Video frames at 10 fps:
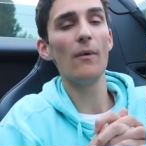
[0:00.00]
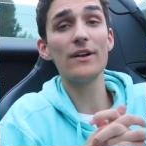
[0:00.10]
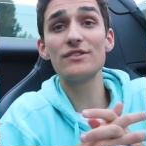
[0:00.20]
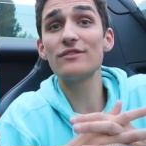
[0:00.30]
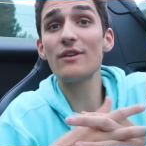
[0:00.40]

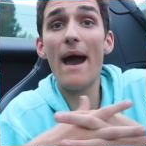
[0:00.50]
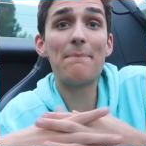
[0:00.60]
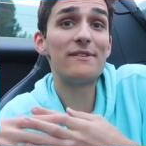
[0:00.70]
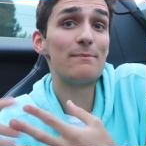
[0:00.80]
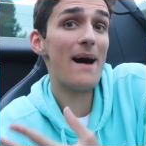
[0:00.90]
Well, it just so
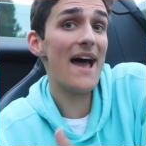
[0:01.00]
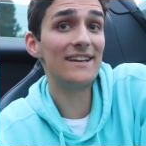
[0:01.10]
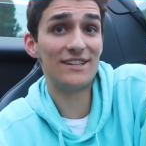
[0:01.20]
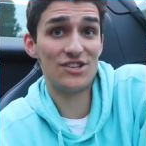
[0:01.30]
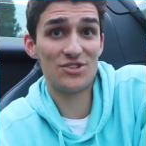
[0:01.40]
happens my
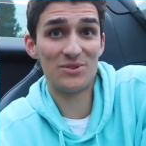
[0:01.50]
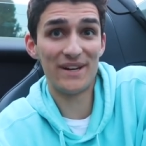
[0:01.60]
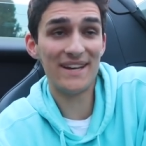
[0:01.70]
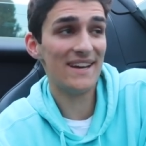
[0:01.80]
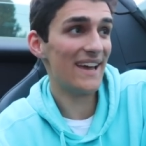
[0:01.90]

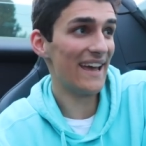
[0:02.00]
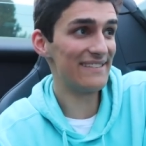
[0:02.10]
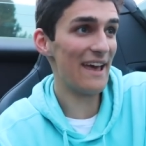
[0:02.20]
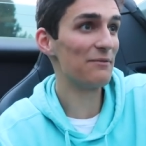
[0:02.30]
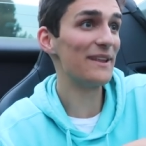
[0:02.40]
industry
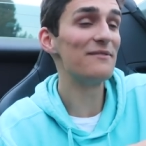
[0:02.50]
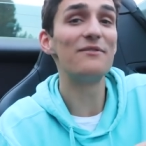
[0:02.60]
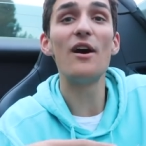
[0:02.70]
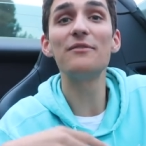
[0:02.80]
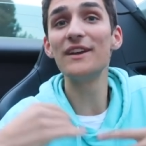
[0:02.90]
is heavily
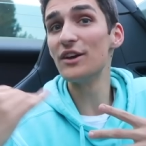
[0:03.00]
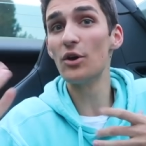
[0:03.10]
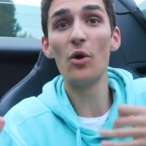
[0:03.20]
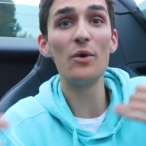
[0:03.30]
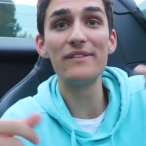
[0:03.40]
involved in
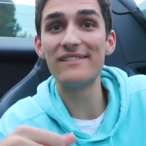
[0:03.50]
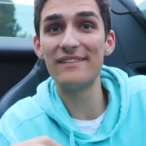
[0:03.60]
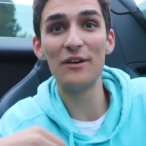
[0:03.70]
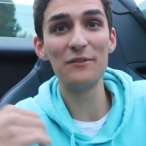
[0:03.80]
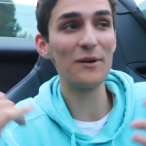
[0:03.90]
gold,
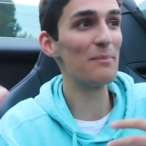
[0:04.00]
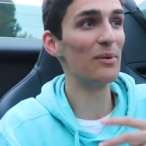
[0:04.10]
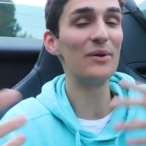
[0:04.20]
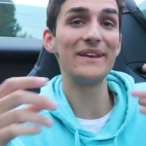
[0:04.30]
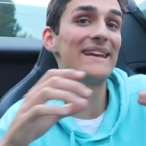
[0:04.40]
silver,
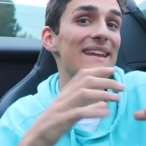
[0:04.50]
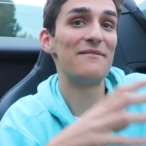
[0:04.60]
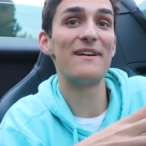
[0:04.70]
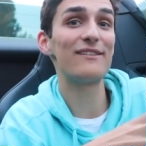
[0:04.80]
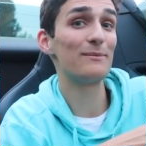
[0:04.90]
bullion,
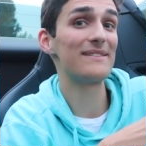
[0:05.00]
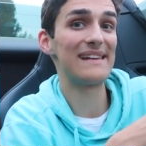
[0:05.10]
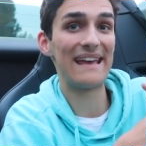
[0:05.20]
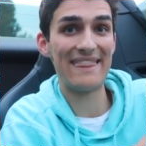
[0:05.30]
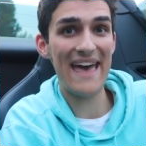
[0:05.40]
investments
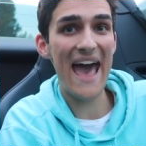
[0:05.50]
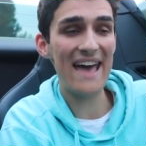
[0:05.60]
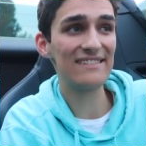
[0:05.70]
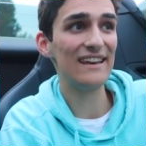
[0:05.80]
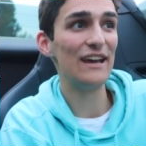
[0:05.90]
like
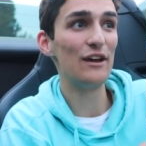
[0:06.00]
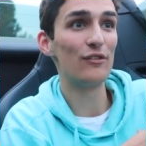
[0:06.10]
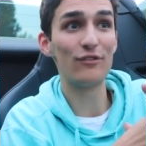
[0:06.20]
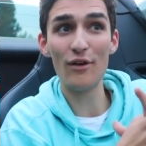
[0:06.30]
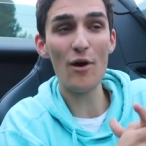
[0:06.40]
that.
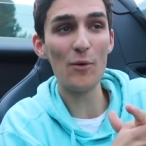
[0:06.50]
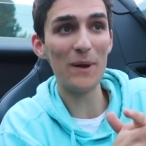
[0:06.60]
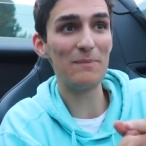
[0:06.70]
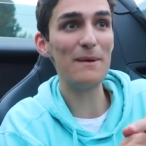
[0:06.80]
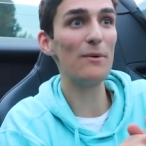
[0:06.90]
So
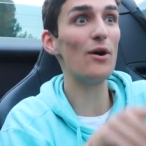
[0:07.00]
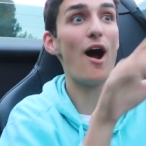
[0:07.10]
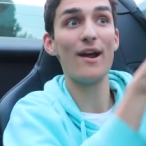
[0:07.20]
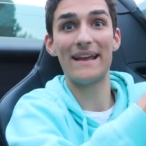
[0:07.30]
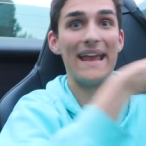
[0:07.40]
when people
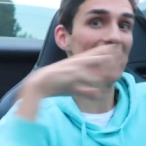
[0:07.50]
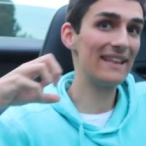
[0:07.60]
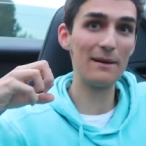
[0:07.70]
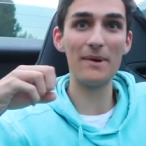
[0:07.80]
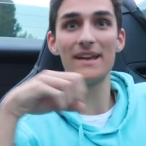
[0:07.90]
are getting their